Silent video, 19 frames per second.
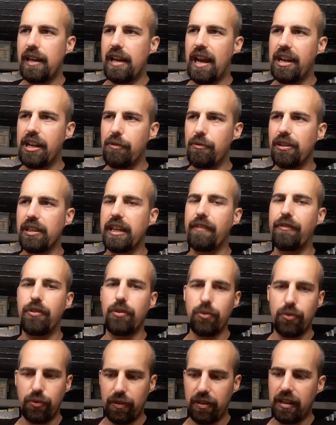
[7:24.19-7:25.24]
and they will give
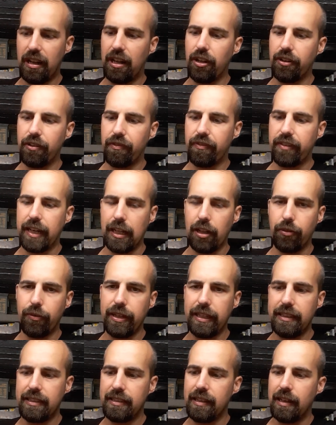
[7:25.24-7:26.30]
you a lot of
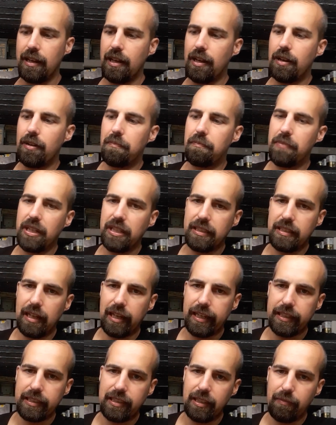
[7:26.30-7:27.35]
calories. But
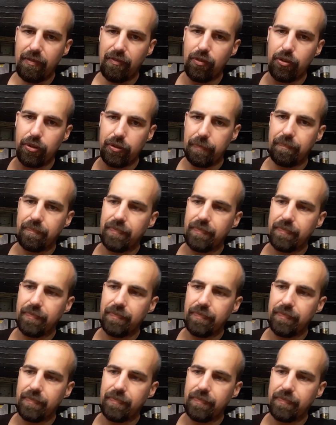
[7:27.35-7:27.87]
like I said before,